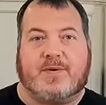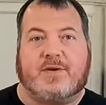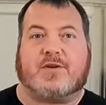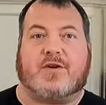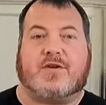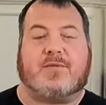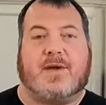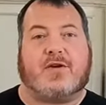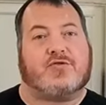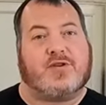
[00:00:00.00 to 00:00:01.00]
peels earlier to
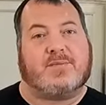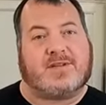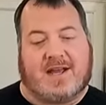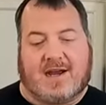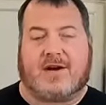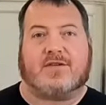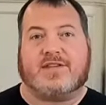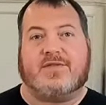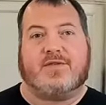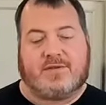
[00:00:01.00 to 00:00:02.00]
make our shrimp stock, our
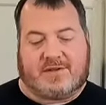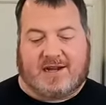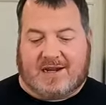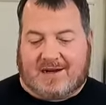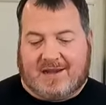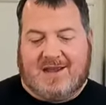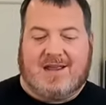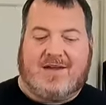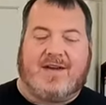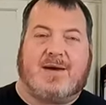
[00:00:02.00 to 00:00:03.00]
seafood stock.
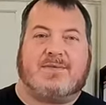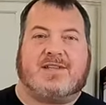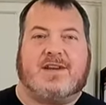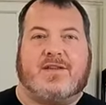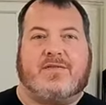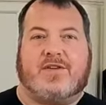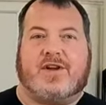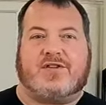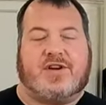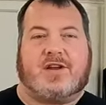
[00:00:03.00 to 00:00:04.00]
I've had them sitting in the
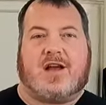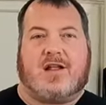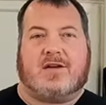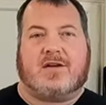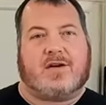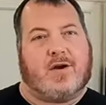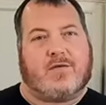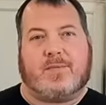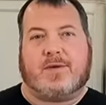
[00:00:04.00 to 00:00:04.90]
fridge, in a colander, over a